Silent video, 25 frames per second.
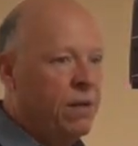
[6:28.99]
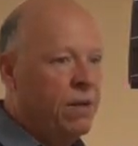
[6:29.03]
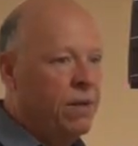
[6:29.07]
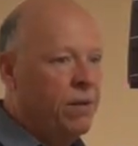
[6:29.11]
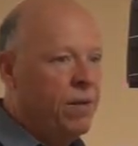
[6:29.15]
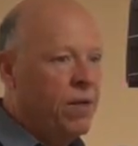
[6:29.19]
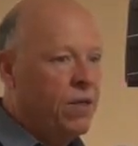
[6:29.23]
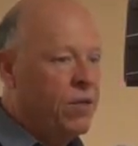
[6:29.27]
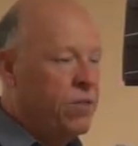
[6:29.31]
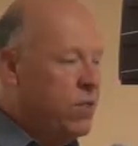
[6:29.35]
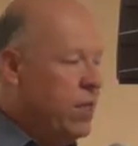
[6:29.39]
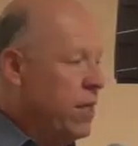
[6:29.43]

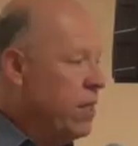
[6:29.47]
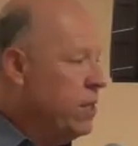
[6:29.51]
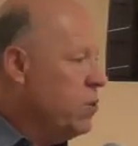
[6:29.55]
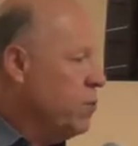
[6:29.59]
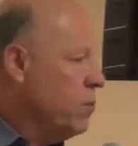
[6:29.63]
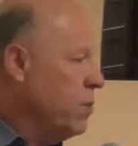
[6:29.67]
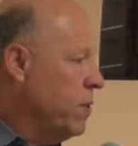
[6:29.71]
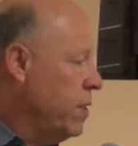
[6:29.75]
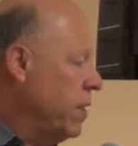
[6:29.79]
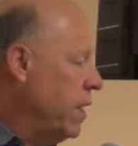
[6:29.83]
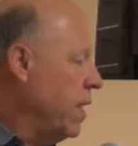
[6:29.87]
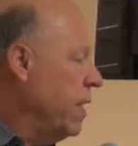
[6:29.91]
Because
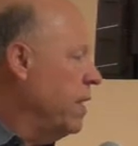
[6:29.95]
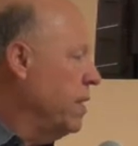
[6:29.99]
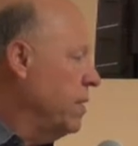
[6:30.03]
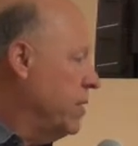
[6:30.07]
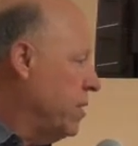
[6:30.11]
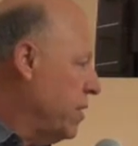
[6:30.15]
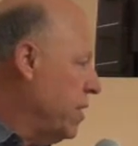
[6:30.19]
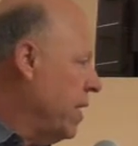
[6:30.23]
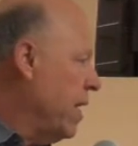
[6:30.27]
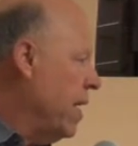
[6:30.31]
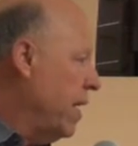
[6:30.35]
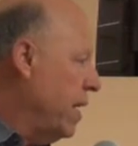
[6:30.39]
that's what
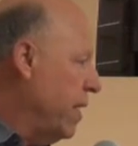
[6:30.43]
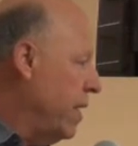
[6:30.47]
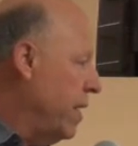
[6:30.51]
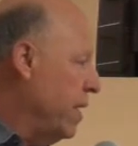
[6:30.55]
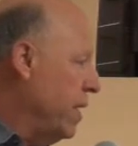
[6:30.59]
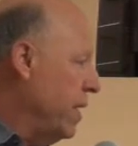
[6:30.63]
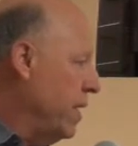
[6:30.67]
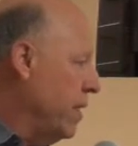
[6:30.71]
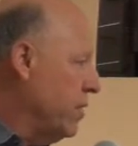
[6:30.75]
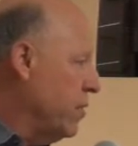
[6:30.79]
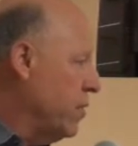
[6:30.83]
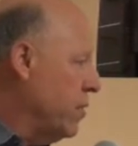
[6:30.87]

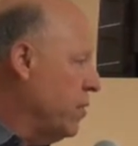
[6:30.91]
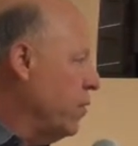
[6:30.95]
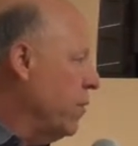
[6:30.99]
insanity is,